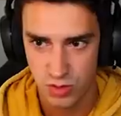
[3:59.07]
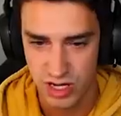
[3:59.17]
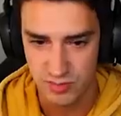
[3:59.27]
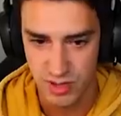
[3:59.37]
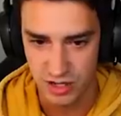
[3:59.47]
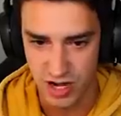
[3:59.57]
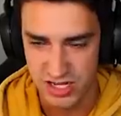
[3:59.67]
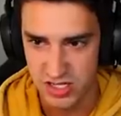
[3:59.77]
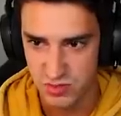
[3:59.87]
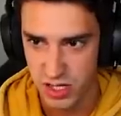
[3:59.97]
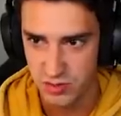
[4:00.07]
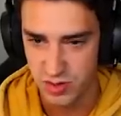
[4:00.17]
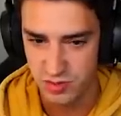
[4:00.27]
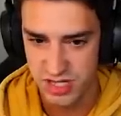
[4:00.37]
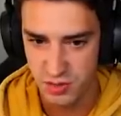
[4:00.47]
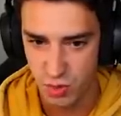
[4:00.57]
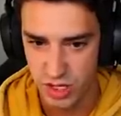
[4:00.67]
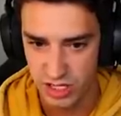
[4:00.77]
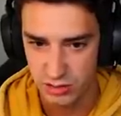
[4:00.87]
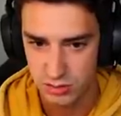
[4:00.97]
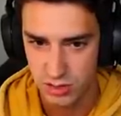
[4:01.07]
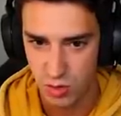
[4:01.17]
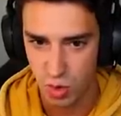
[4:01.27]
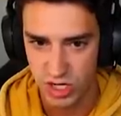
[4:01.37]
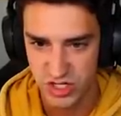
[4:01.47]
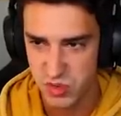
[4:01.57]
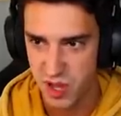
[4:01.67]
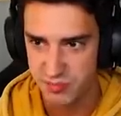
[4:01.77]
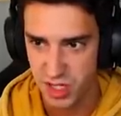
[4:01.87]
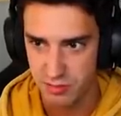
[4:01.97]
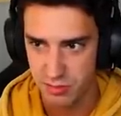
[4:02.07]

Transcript: Wait, my grass is, what, what was that warning? A warning just popped up.